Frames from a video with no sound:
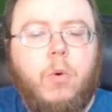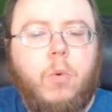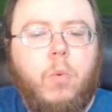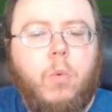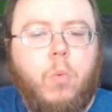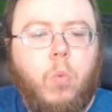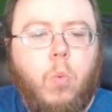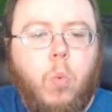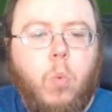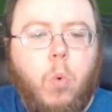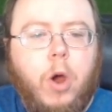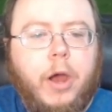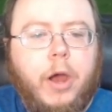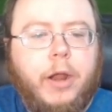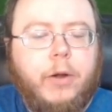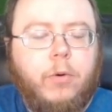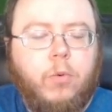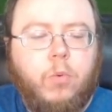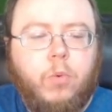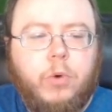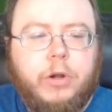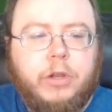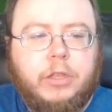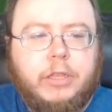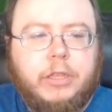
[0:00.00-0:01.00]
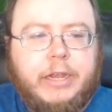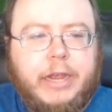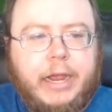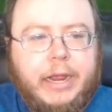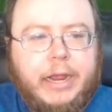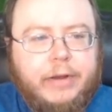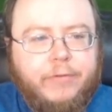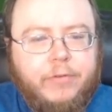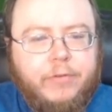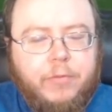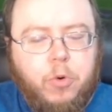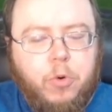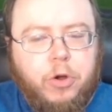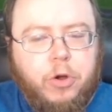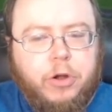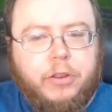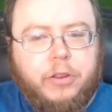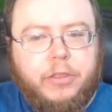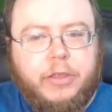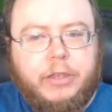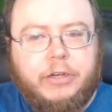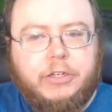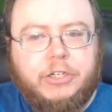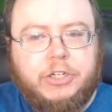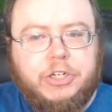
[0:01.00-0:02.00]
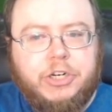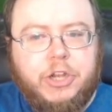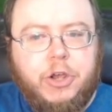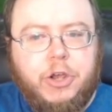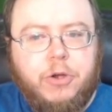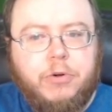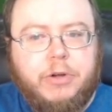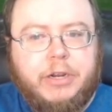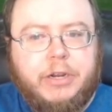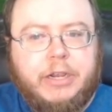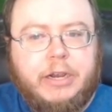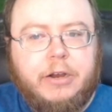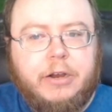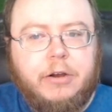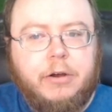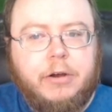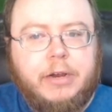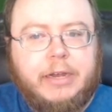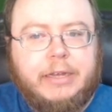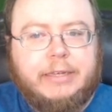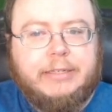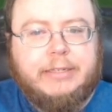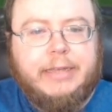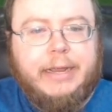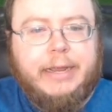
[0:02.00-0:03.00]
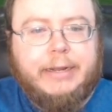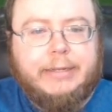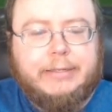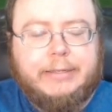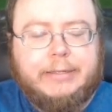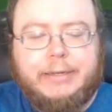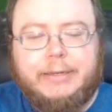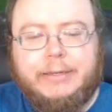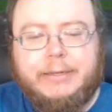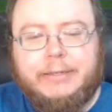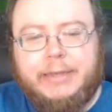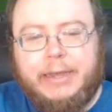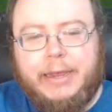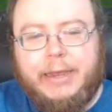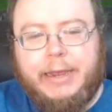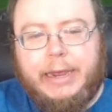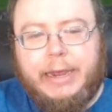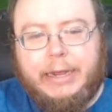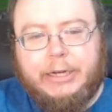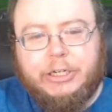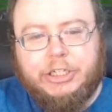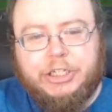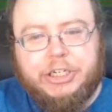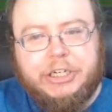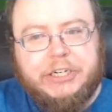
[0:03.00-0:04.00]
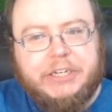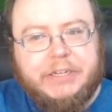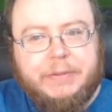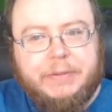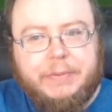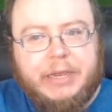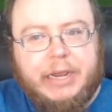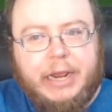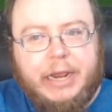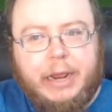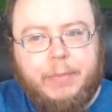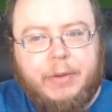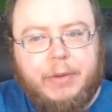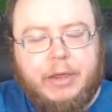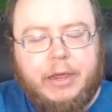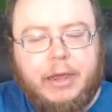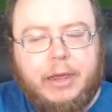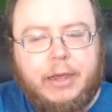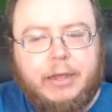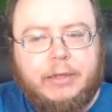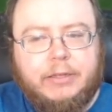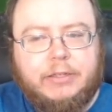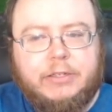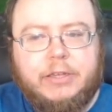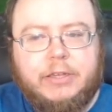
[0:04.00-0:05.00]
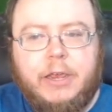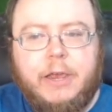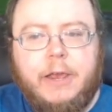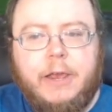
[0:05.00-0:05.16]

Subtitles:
One really kind of important thing to note here is that it says HTTP APIs.